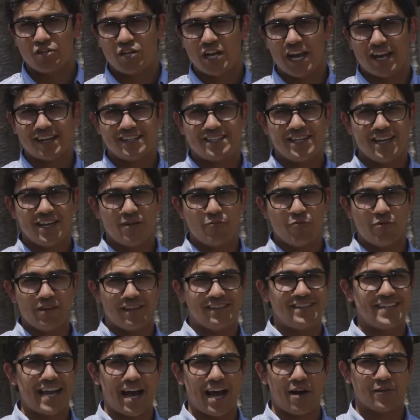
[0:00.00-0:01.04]
checked in with
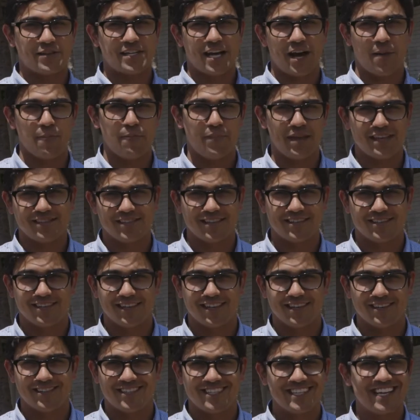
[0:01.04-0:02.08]
downtown
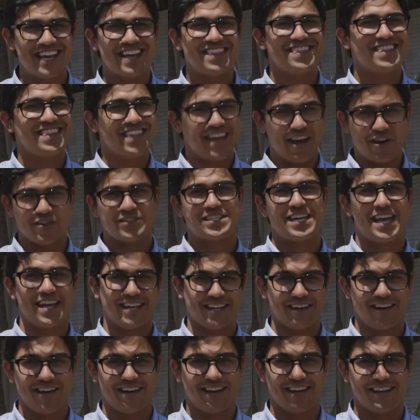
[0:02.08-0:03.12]
businesses to get their take
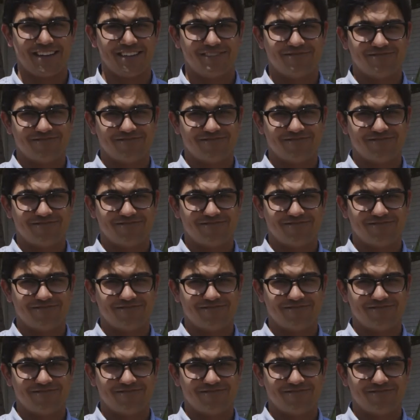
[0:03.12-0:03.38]
on it.